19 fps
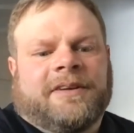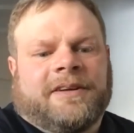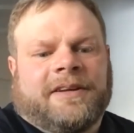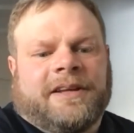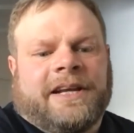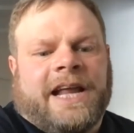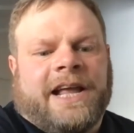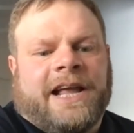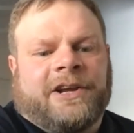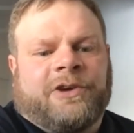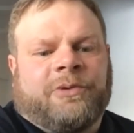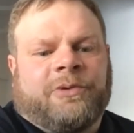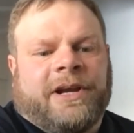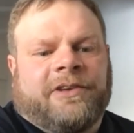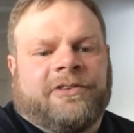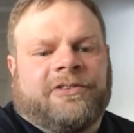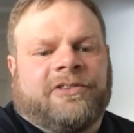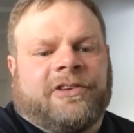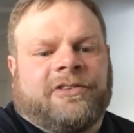an
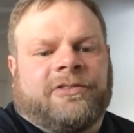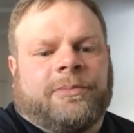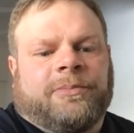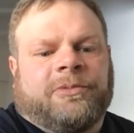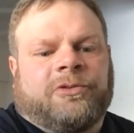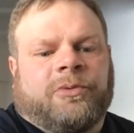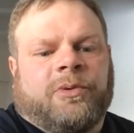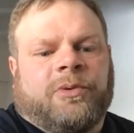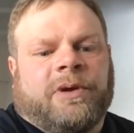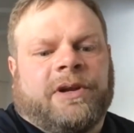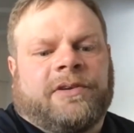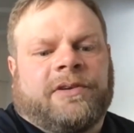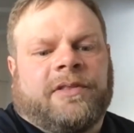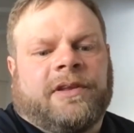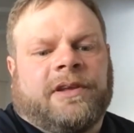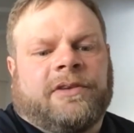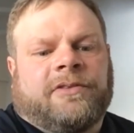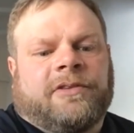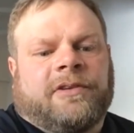antiquated system. So we went to
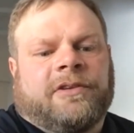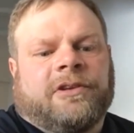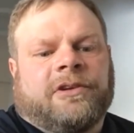this. It